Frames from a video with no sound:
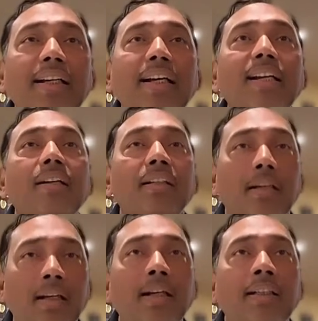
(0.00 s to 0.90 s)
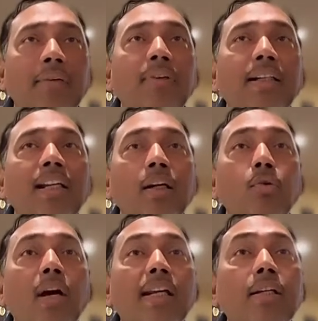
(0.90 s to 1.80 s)
it uh, definitely
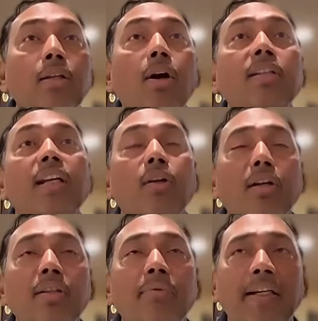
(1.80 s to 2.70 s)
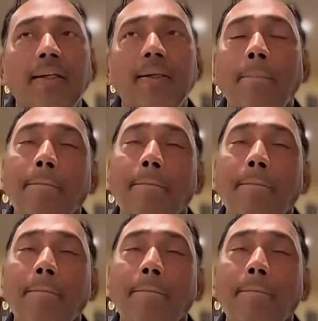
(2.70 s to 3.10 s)
requires lots and lots of data